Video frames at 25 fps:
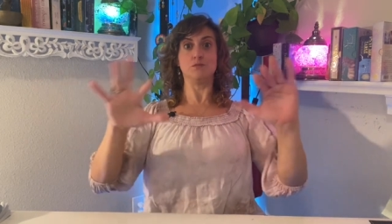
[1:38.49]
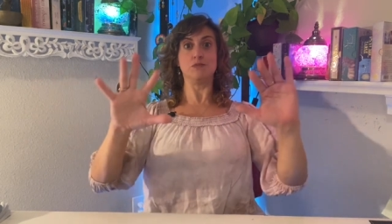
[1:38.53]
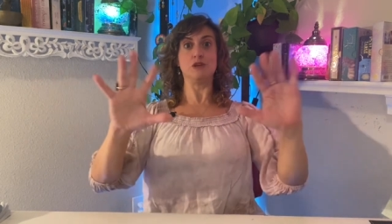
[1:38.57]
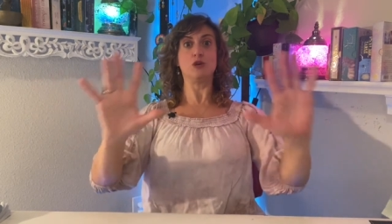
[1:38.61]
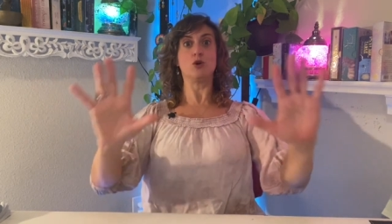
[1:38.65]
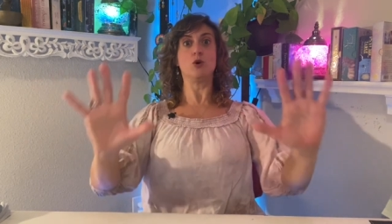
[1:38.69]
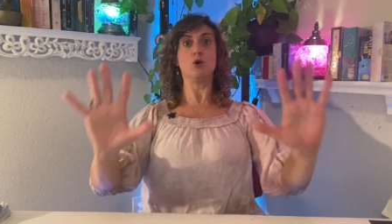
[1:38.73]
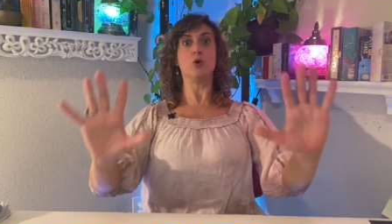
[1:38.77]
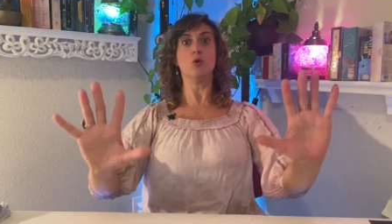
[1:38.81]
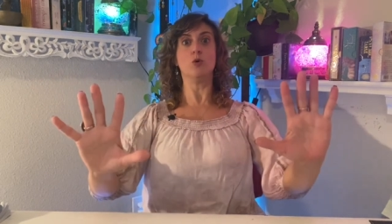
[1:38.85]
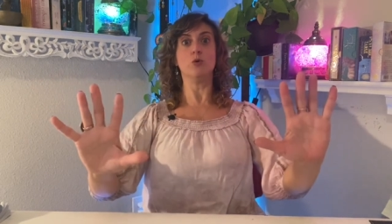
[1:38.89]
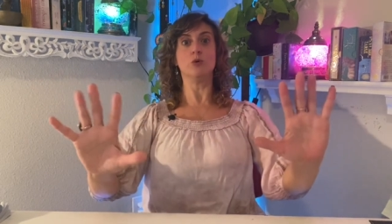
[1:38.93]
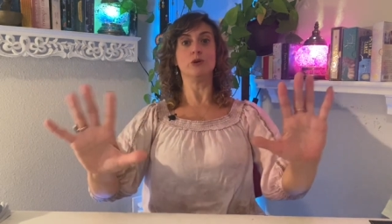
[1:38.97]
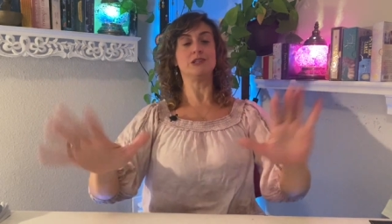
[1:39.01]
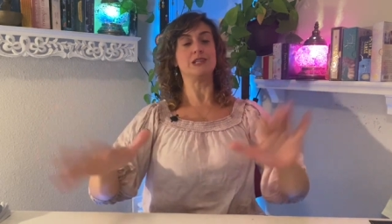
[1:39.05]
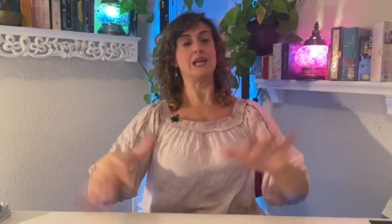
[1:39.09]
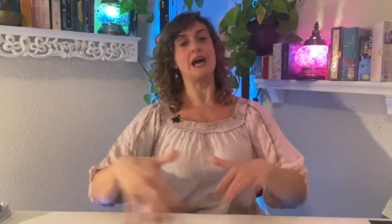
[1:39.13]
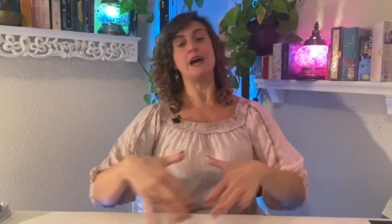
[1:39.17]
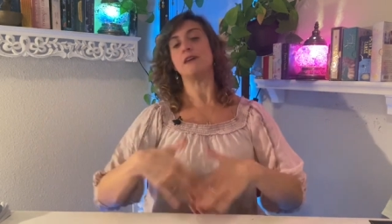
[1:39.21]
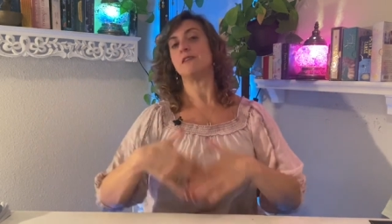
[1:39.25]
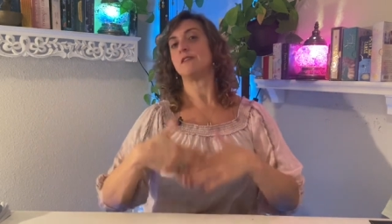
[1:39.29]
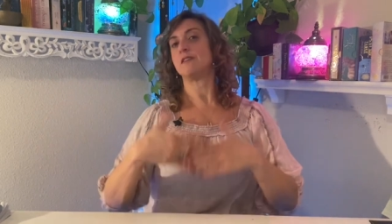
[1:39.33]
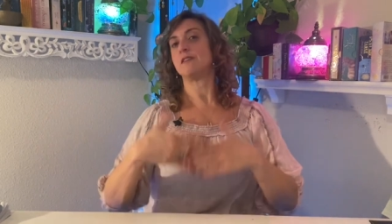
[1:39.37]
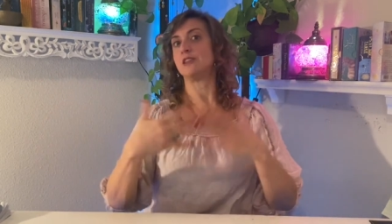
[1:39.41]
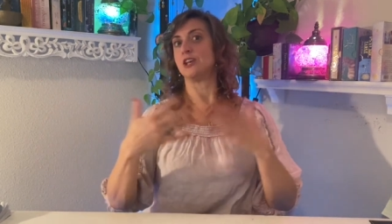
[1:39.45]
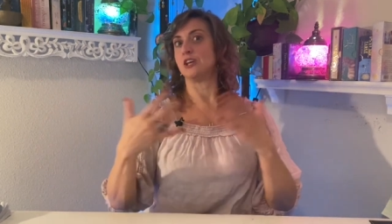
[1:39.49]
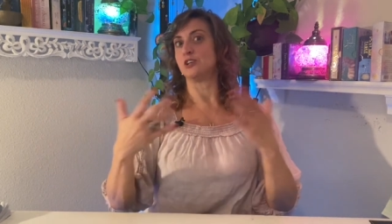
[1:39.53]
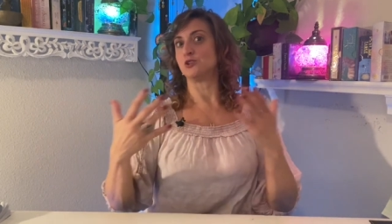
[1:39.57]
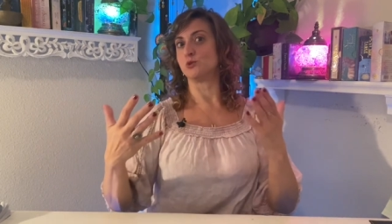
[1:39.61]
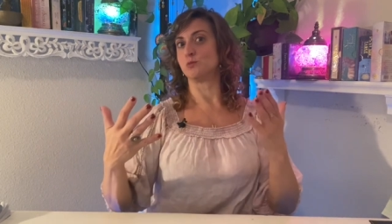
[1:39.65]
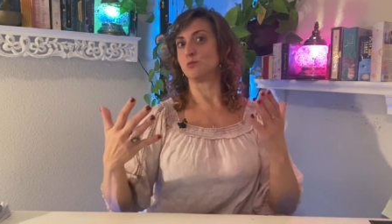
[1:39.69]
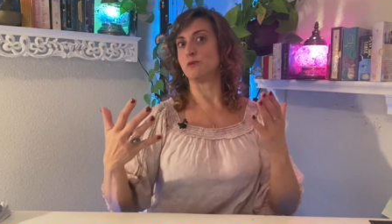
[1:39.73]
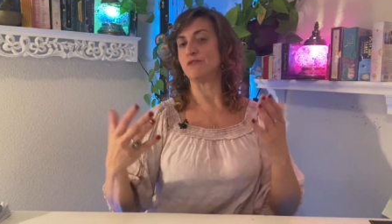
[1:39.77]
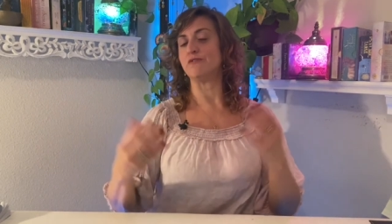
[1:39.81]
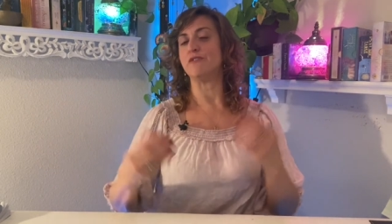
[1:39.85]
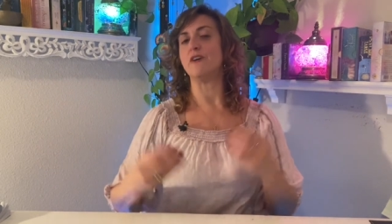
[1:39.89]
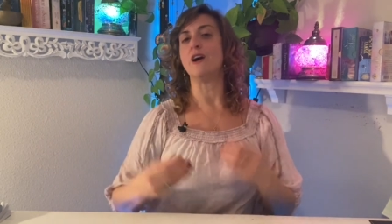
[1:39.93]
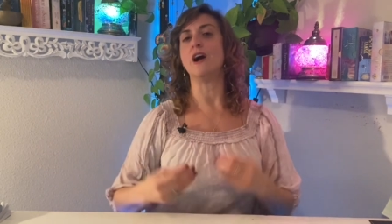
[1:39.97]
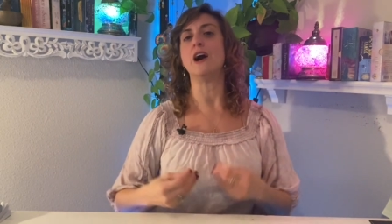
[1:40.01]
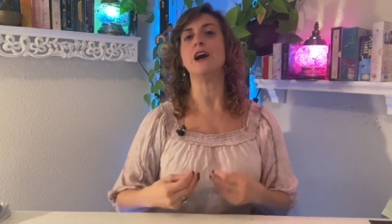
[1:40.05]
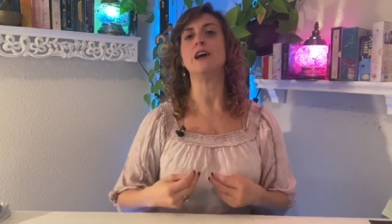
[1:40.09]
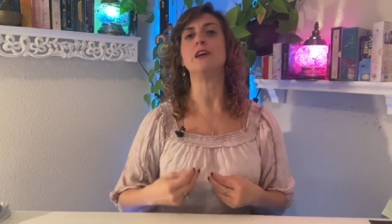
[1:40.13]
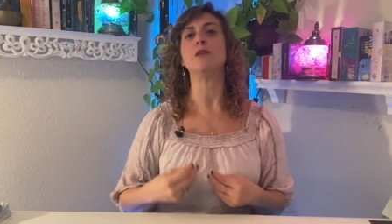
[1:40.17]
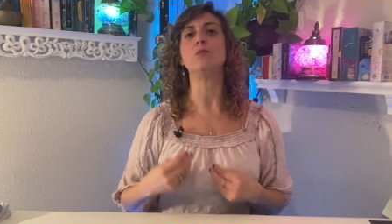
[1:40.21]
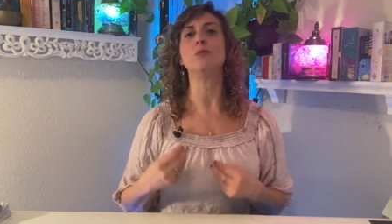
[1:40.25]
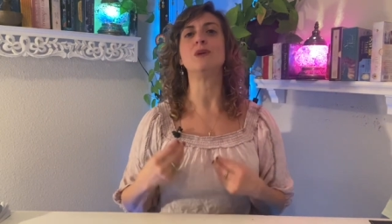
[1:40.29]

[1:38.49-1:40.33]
be cool with that, things would be fine.